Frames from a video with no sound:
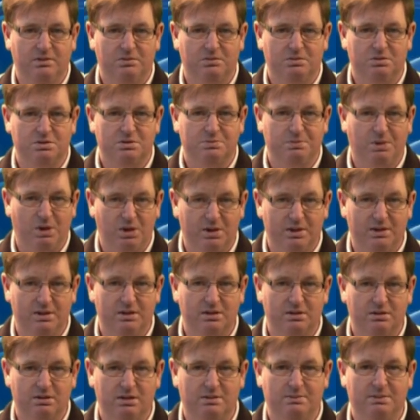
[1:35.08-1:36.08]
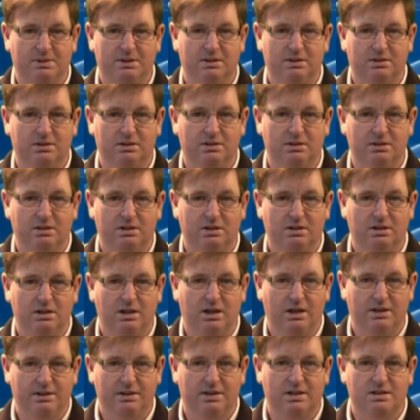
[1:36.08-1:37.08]
was part of the agreement,
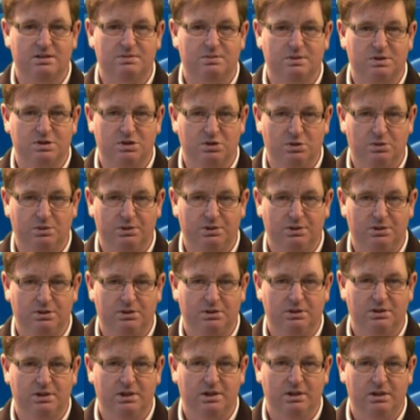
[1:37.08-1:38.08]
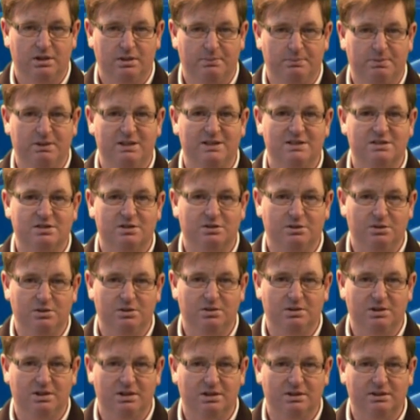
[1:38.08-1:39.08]
and that's what's going on. The police are
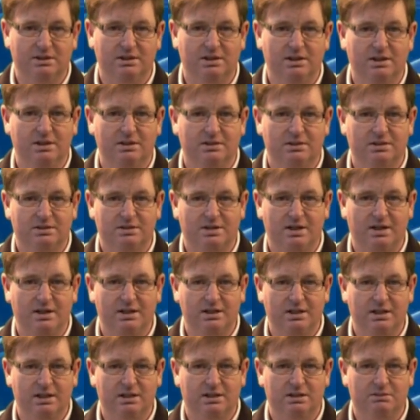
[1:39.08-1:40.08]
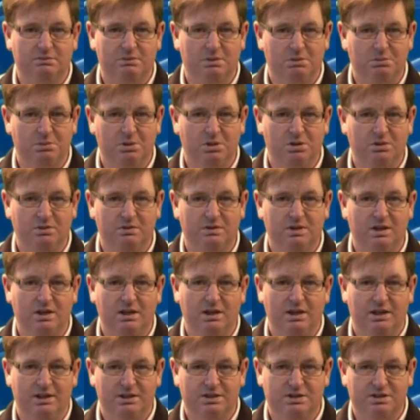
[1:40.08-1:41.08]
doing that to try and get them removed.
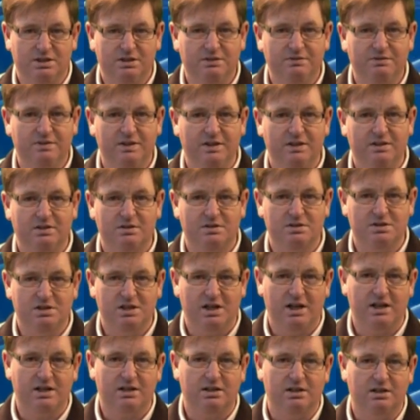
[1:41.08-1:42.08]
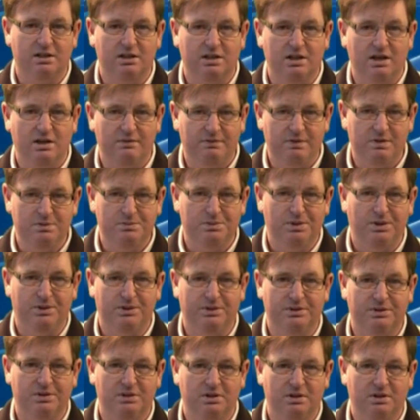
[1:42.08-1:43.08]
And Sinn Féin are checking every
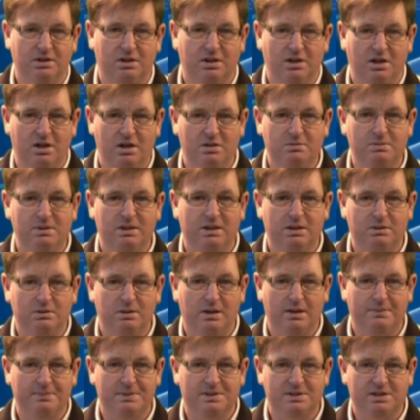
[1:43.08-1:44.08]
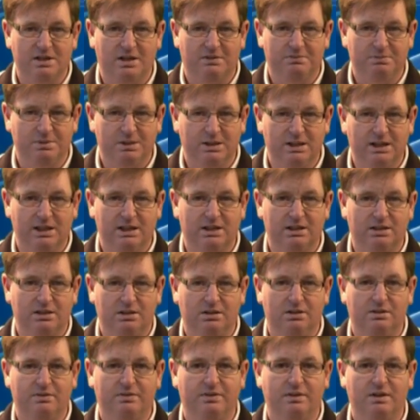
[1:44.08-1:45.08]
month how many weapons have been taken
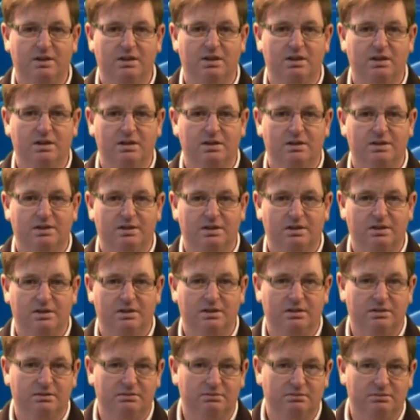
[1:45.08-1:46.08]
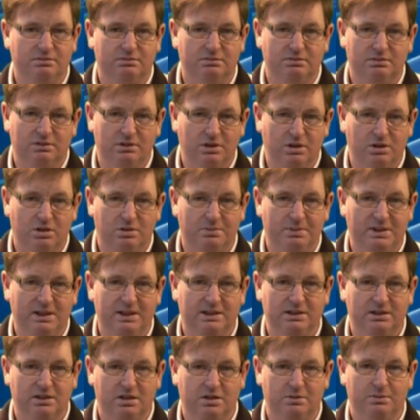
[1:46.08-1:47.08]
off the
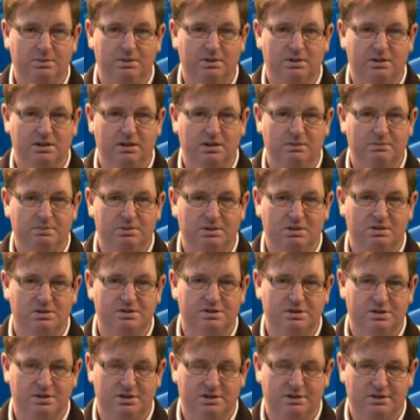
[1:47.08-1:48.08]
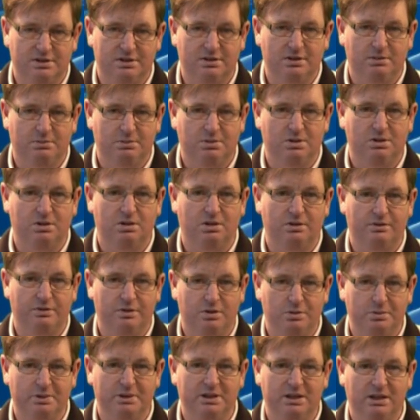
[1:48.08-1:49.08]
law-abiding community, because there is a number of
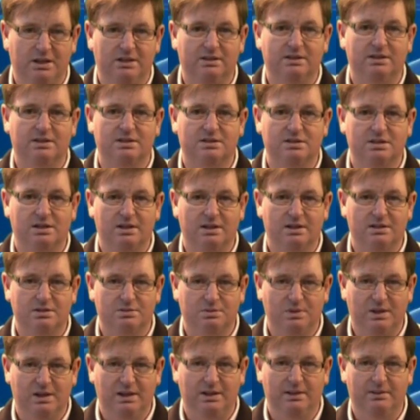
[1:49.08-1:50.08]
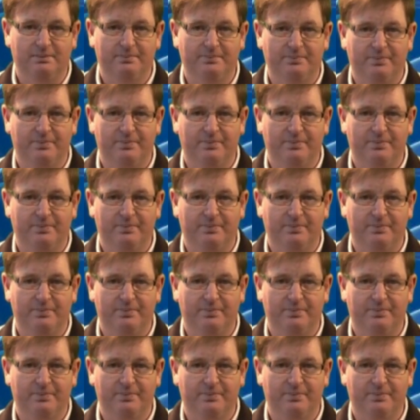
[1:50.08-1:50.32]
Roman Catholics as well.